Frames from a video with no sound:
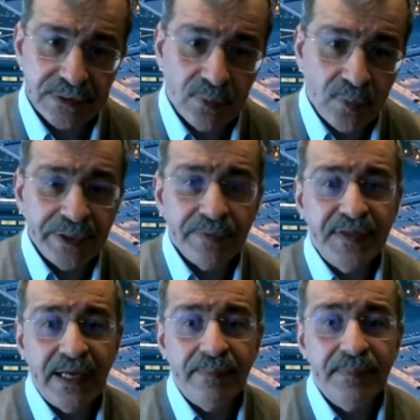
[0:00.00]
One of mm-hmm.
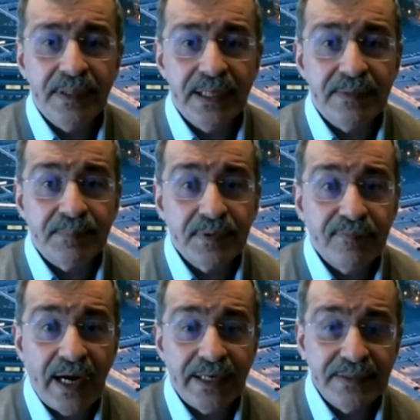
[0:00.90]
them, it
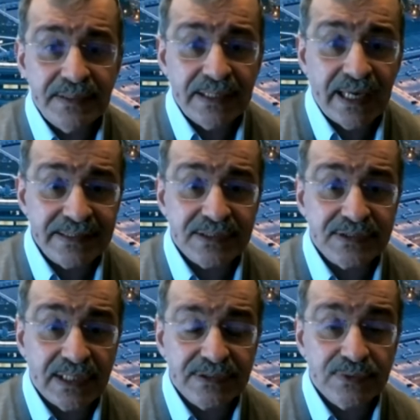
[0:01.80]
provides the cancer
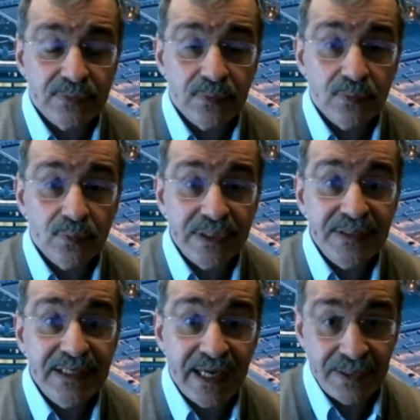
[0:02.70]
cells with
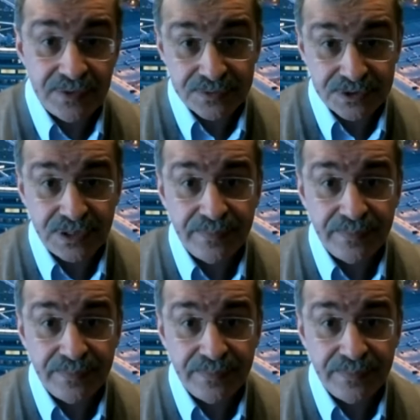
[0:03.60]
the energy.